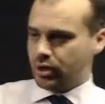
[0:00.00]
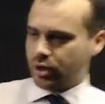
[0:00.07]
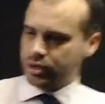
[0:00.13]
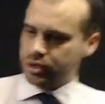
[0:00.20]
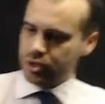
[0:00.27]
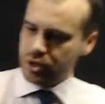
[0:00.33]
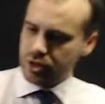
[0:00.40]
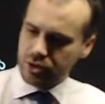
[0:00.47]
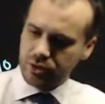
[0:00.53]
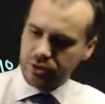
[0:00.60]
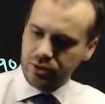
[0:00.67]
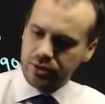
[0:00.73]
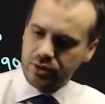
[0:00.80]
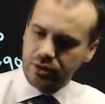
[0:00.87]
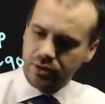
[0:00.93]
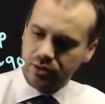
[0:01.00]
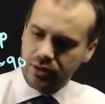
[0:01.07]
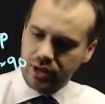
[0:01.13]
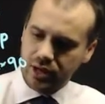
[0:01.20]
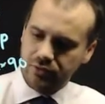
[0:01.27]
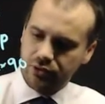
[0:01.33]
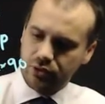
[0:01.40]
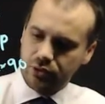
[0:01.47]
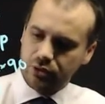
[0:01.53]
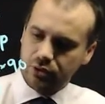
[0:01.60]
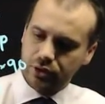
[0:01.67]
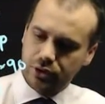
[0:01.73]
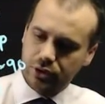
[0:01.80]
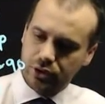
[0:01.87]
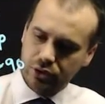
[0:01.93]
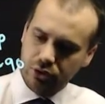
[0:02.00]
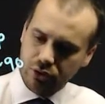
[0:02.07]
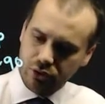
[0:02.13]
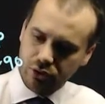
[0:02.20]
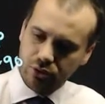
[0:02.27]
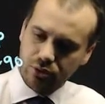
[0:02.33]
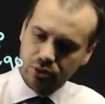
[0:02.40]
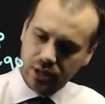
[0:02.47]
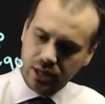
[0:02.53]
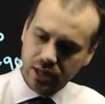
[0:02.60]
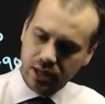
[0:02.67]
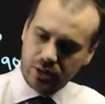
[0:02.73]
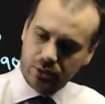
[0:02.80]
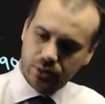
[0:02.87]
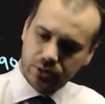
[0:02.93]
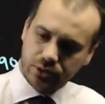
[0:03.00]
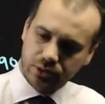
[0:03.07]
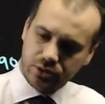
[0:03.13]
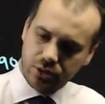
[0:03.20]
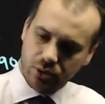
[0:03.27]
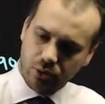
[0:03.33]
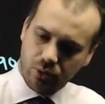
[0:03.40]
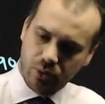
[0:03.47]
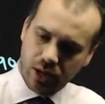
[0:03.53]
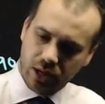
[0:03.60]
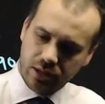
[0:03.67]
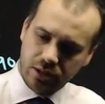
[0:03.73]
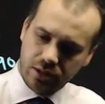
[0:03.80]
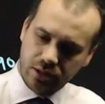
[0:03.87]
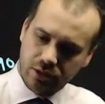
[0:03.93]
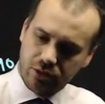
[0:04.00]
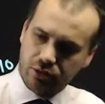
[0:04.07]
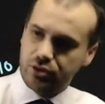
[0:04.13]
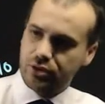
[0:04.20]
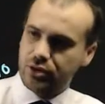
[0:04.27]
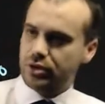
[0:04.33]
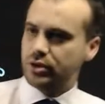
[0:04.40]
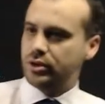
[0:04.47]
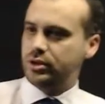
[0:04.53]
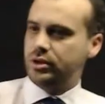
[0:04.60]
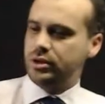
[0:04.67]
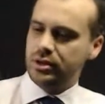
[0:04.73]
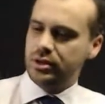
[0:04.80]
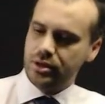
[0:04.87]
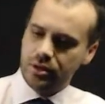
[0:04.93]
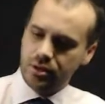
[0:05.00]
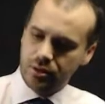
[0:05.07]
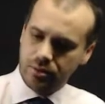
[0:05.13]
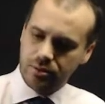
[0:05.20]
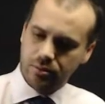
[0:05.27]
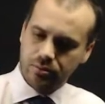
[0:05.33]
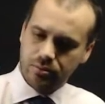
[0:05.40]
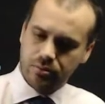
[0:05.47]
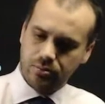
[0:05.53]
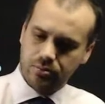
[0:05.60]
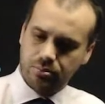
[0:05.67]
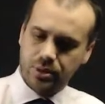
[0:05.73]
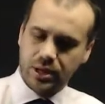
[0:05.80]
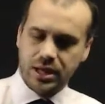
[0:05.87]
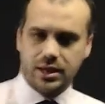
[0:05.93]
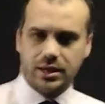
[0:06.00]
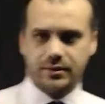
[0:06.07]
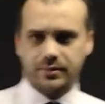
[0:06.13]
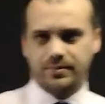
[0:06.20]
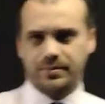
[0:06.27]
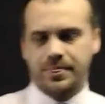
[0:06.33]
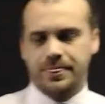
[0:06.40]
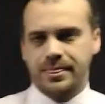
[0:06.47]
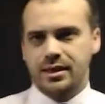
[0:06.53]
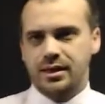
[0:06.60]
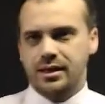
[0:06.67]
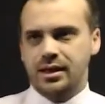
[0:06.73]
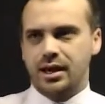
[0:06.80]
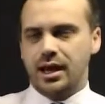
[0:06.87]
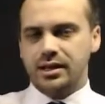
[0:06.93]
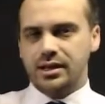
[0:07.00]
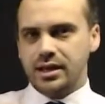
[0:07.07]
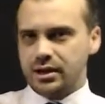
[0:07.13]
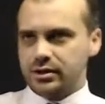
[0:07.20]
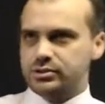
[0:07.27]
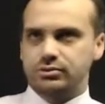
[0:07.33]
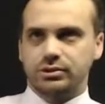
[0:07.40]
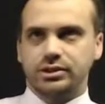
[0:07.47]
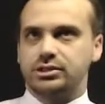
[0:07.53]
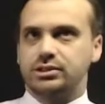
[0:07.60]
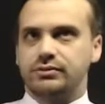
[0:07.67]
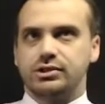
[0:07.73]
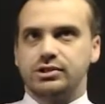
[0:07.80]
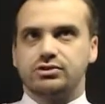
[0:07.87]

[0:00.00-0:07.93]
I know, therefore, Q equals 1/3 P. And now it's relatively